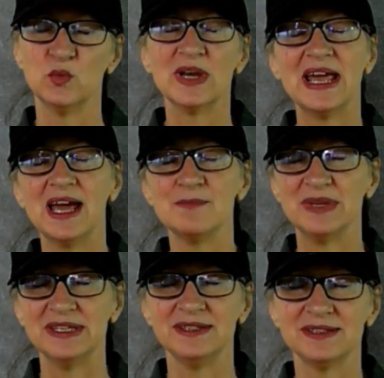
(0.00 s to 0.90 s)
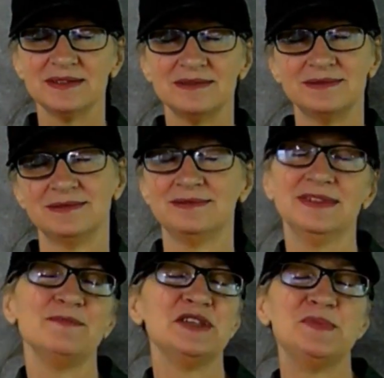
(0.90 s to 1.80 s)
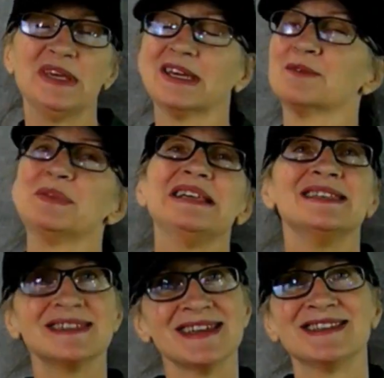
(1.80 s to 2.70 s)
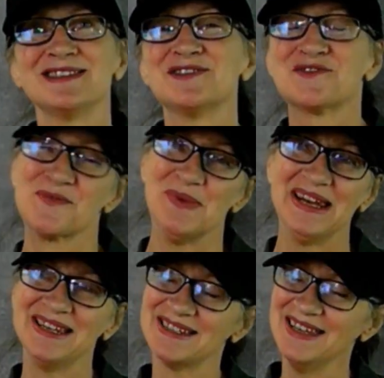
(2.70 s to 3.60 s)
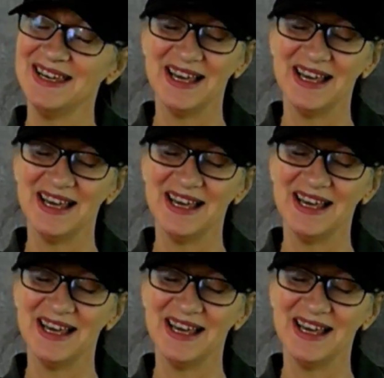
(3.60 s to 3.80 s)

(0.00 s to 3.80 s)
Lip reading: what happened, let me speak in complete sentences for a minute.